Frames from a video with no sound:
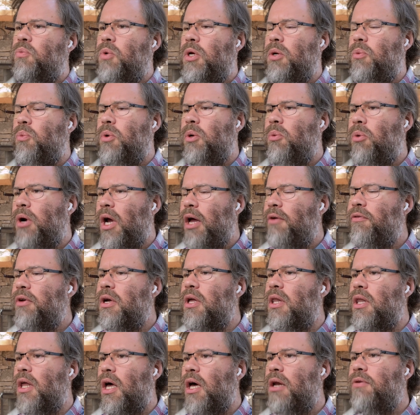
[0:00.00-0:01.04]
we, we were having a
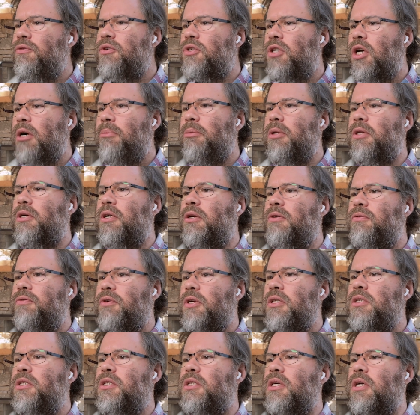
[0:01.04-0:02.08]
lot of trouble
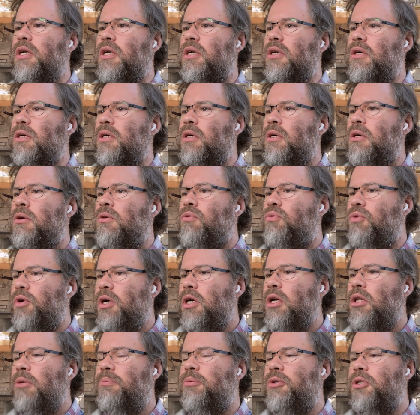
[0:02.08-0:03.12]
convincing
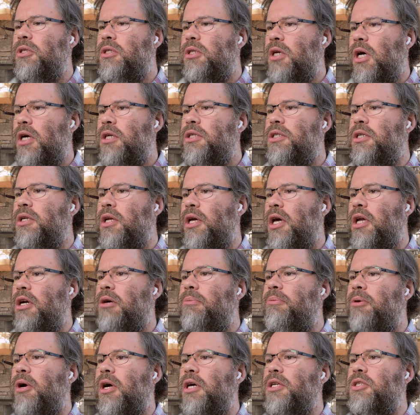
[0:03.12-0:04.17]
real production
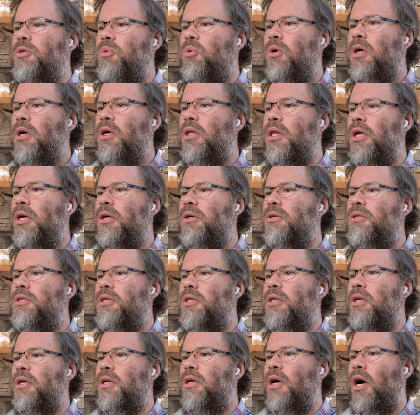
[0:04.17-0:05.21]
enterprise workloads
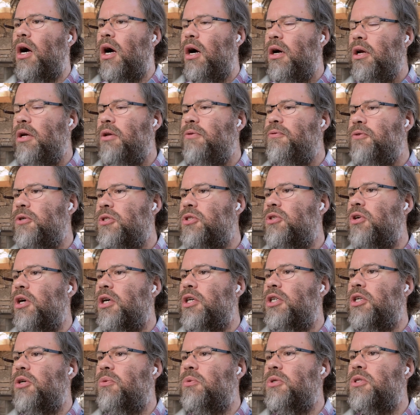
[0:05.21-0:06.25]
that our
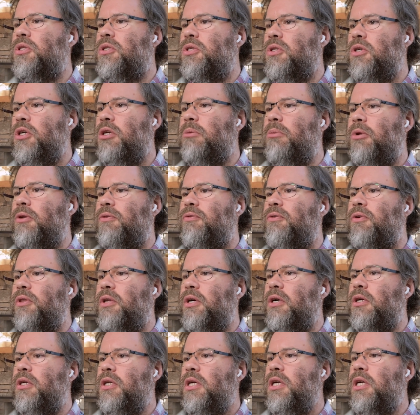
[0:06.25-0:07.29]
infrastructure was suitable for
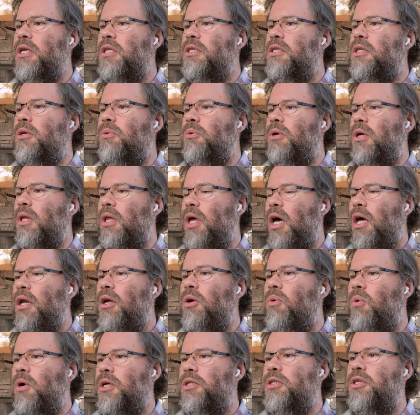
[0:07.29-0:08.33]
their needs. There were a lot of
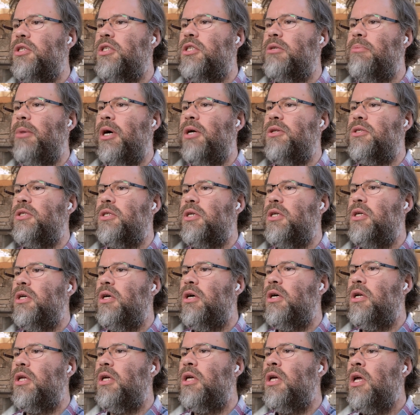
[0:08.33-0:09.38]
questions about
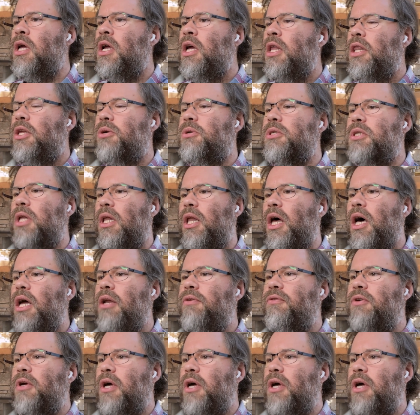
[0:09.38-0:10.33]
security, there was a lot of